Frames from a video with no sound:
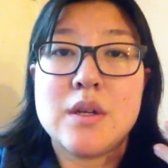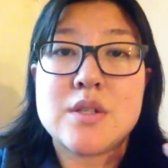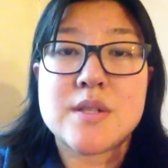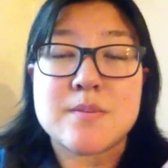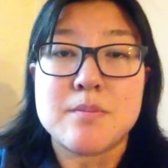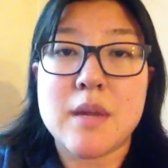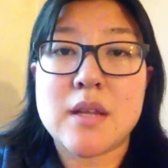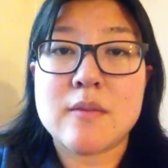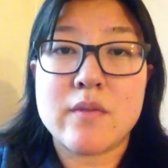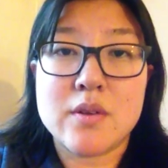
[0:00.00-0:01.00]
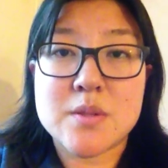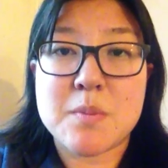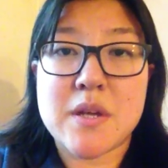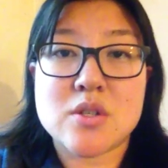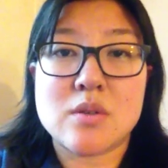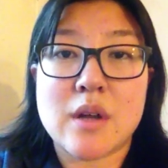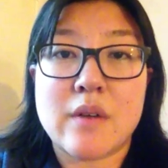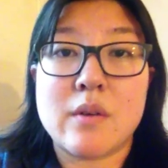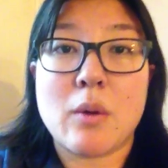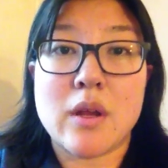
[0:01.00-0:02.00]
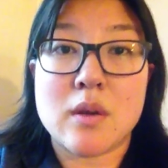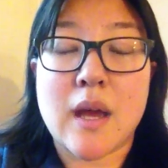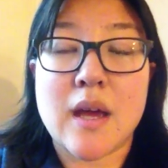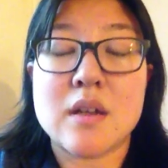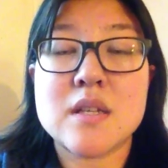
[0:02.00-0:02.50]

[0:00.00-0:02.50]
just make them feel special every way you can,